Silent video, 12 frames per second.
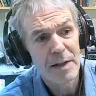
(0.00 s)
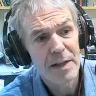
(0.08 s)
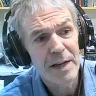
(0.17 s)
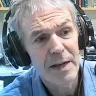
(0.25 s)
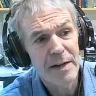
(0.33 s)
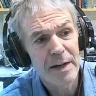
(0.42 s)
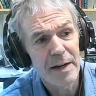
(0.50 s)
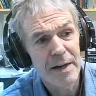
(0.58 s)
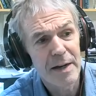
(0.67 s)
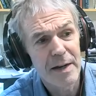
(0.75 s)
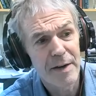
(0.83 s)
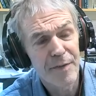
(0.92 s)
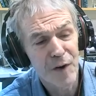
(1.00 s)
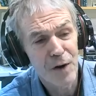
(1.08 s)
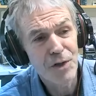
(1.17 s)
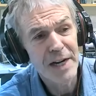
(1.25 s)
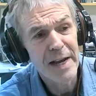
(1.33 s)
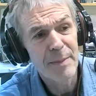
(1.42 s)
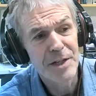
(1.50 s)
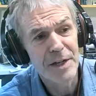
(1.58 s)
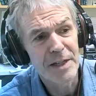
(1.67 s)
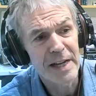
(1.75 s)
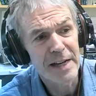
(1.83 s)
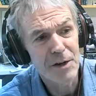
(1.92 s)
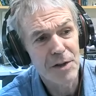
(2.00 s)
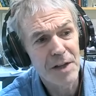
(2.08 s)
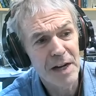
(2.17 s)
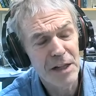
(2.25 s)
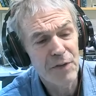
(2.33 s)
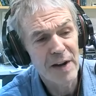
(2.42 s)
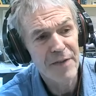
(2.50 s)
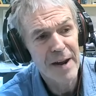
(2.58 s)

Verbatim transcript: the, the, the frozen images at 120